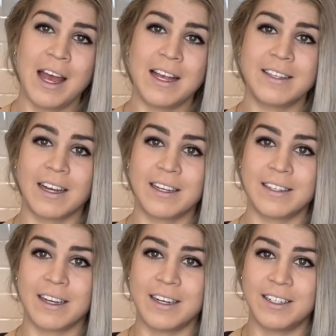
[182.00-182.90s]
is not
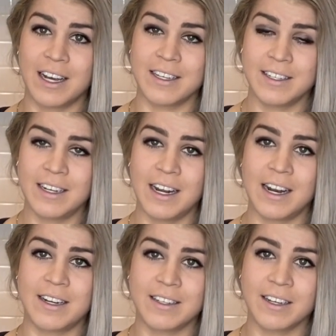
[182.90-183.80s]
digested and
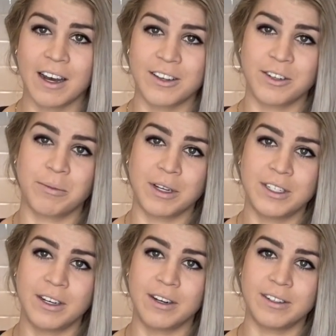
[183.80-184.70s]
it doesn't cause your blood
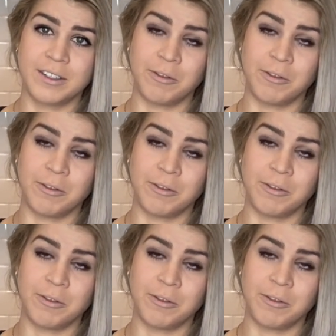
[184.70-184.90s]
sugar to